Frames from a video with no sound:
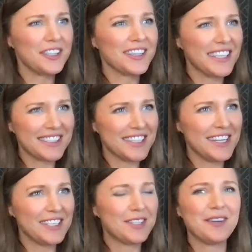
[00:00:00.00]
listen
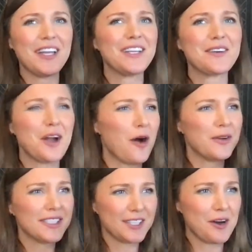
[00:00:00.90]
into it, you can
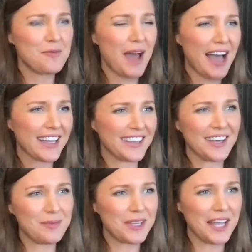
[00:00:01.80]
always go back and
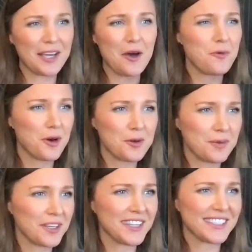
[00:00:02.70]
there'll be like a
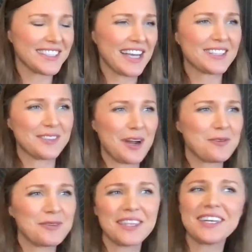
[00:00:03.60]
workbook this next round
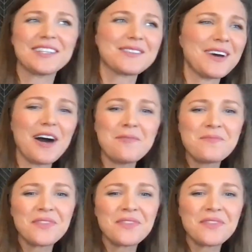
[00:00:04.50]
with it as well.